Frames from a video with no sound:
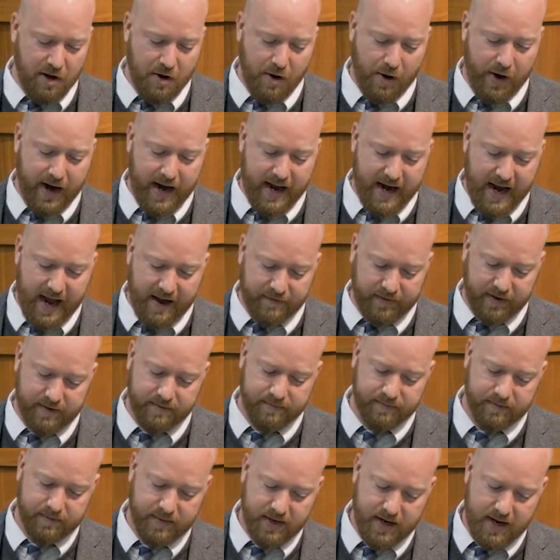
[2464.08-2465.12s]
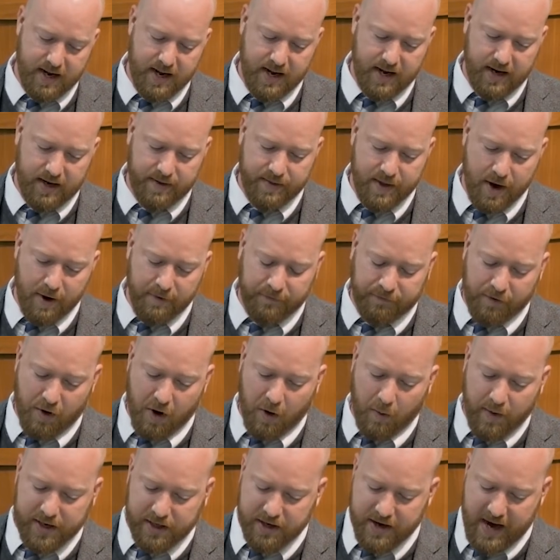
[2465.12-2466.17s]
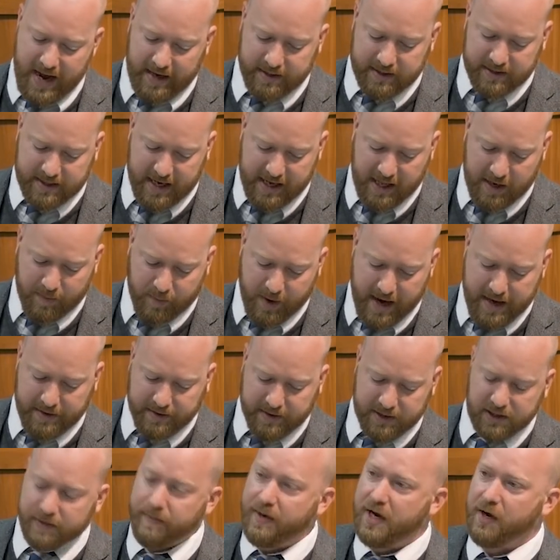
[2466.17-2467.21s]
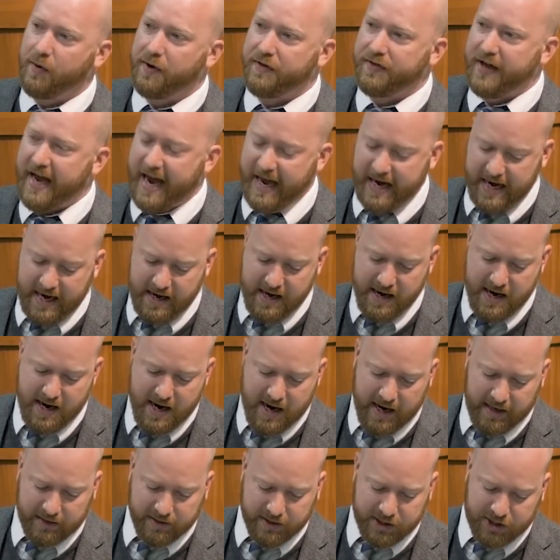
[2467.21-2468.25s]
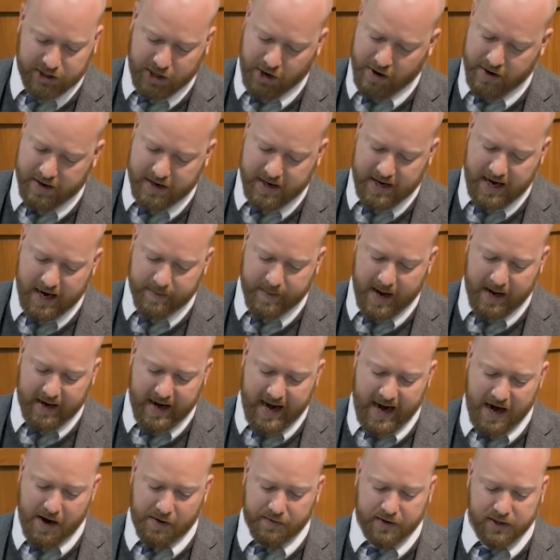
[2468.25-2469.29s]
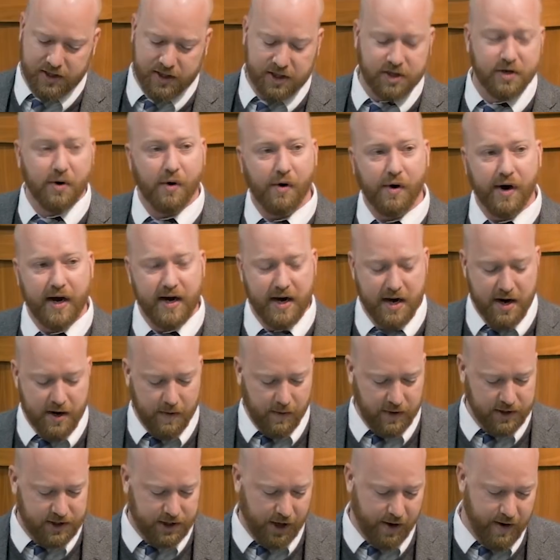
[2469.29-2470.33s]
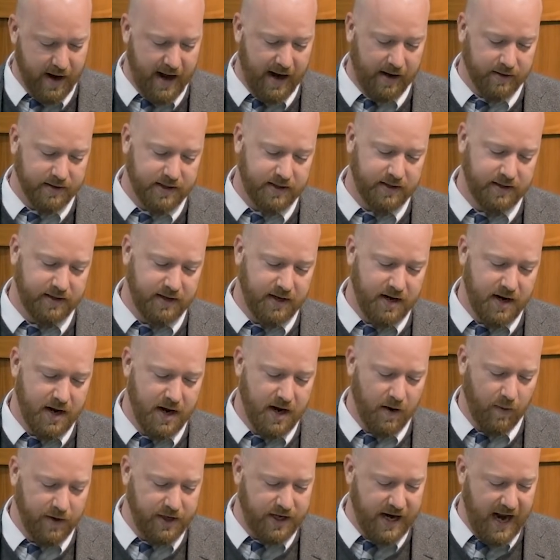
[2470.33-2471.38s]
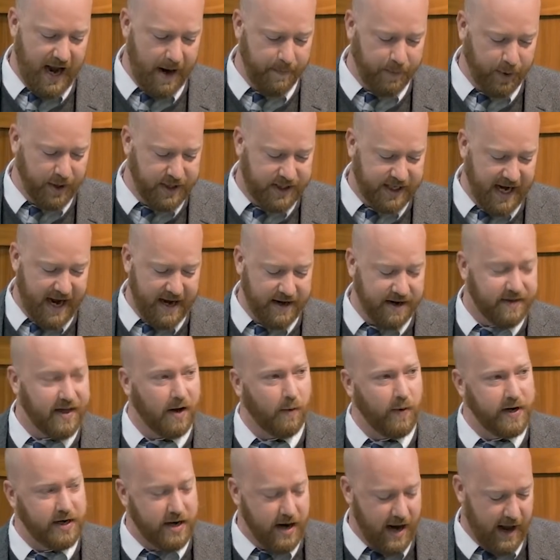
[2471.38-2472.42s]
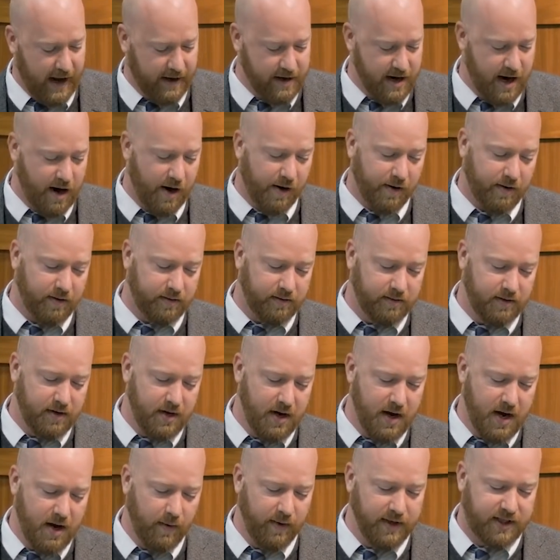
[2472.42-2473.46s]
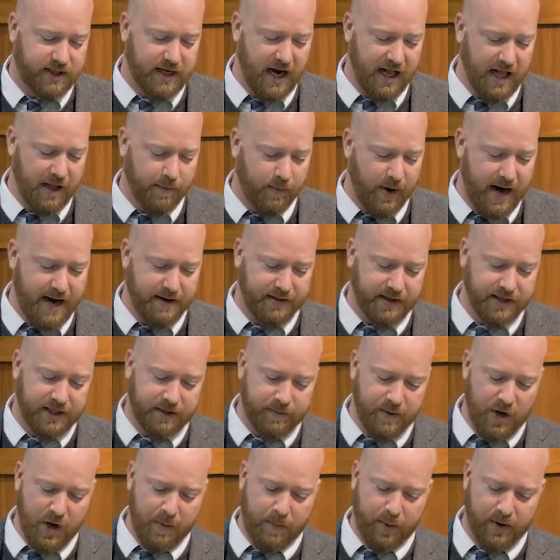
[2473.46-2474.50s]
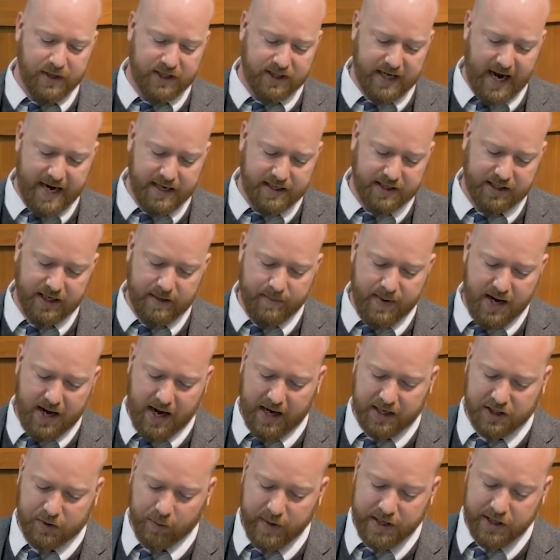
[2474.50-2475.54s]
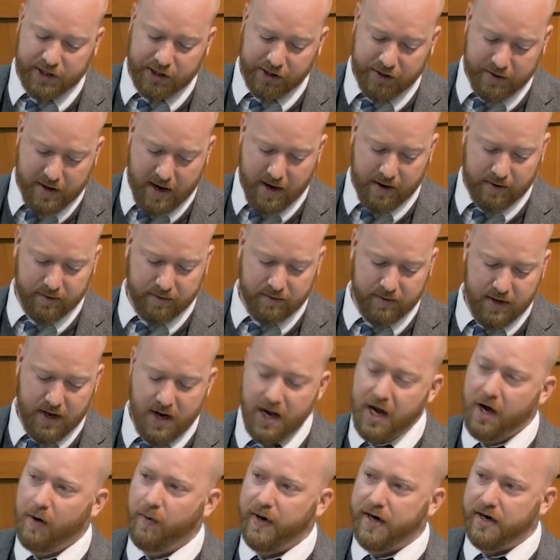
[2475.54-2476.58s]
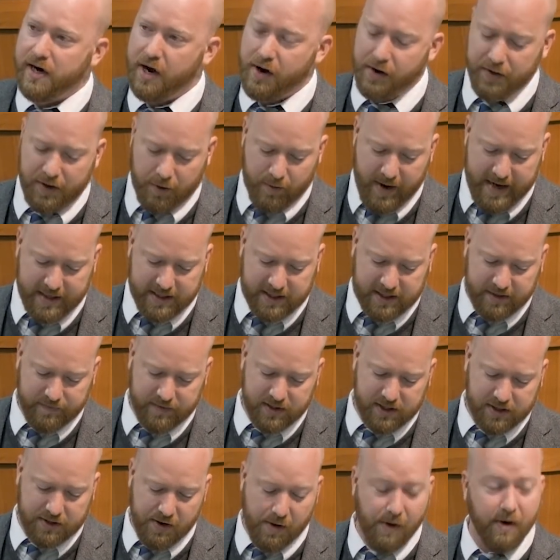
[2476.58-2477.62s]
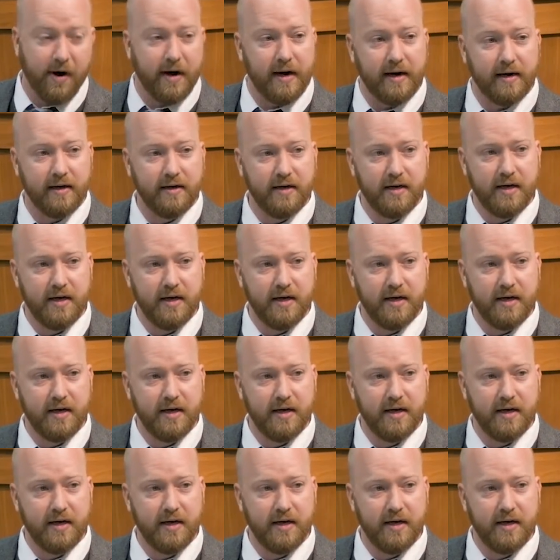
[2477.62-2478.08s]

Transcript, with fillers: glory in heaven. And therefore, we do not celebrate this meal with any uncertainty about how the story will turn out. We do not pretend that we do not know. We celebrate this meal precisely because we do know. We know the rest of the story.